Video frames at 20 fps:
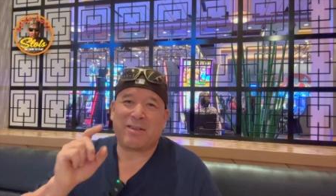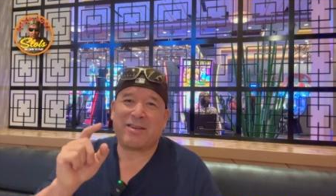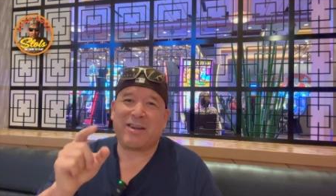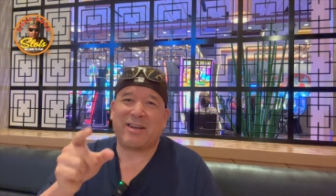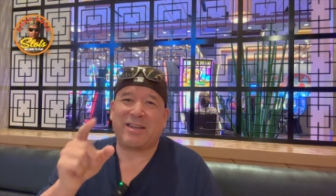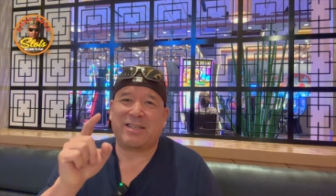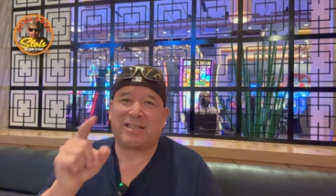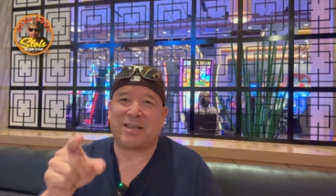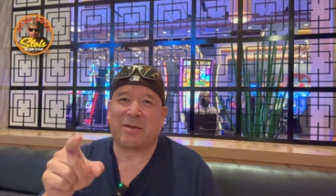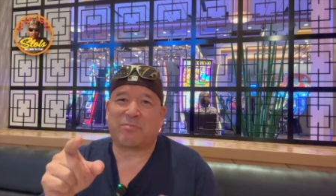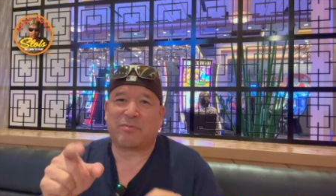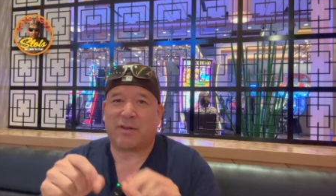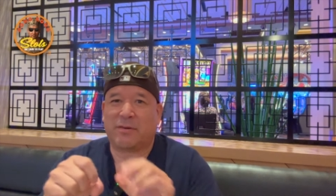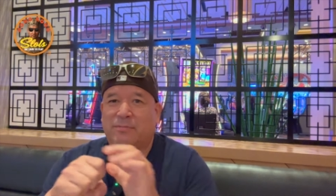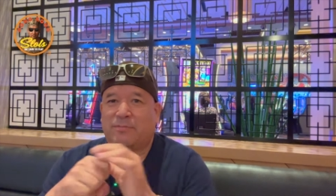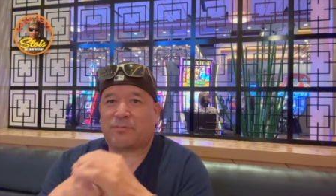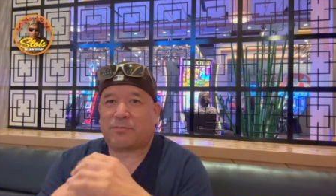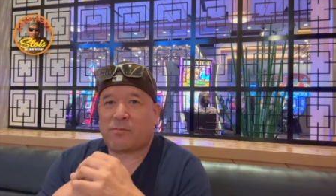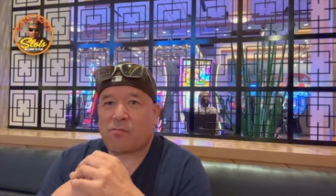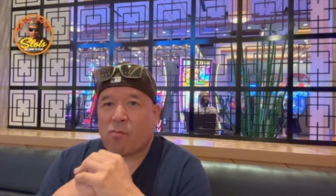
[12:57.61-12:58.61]
tell you something.
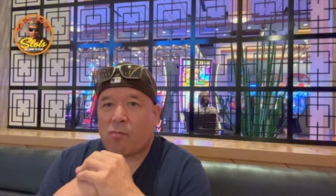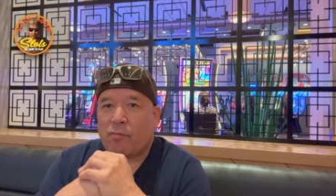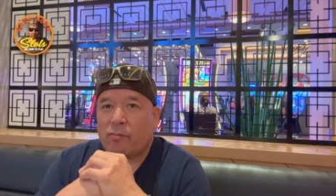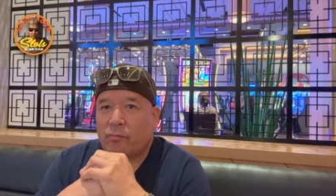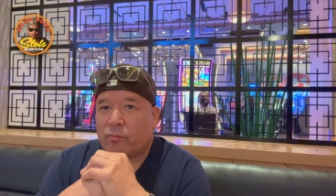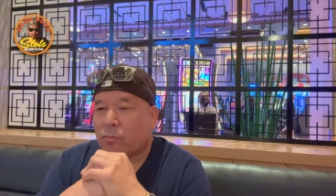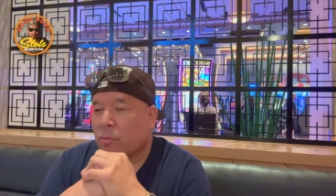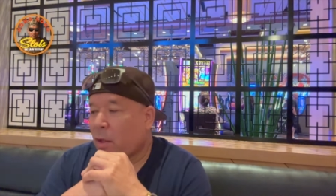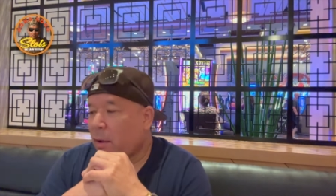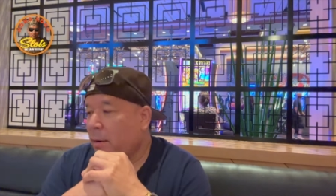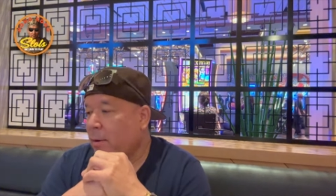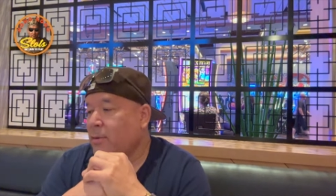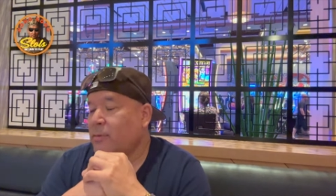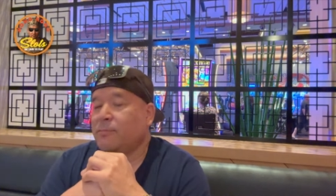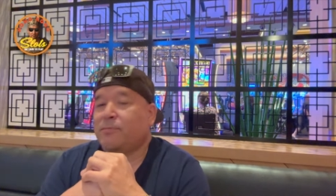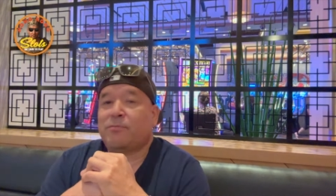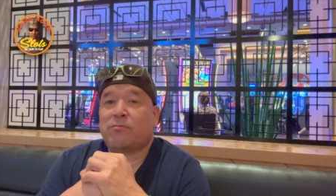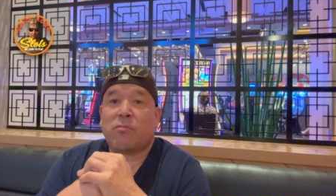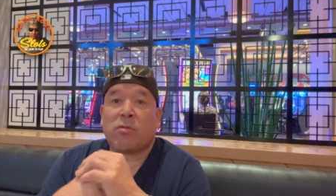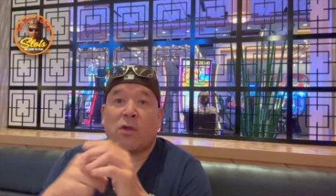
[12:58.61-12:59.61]

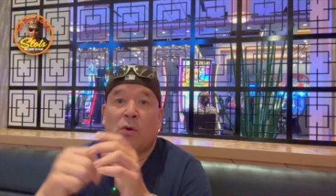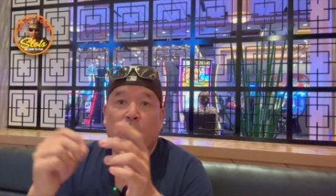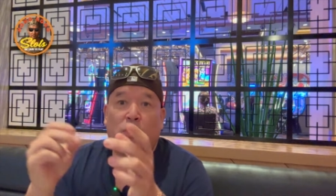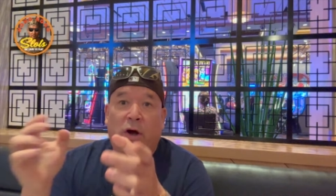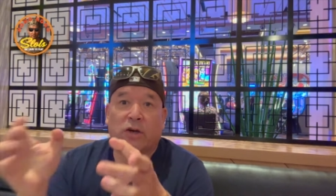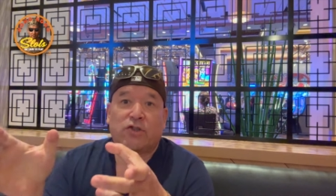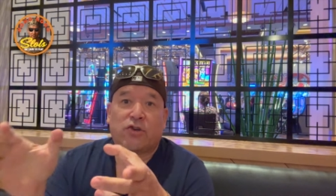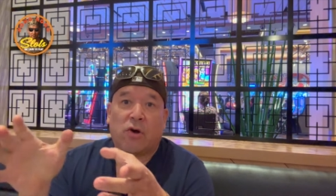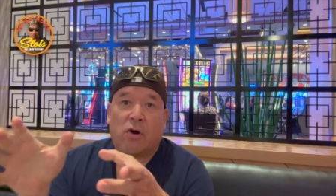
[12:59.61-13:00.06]
Watch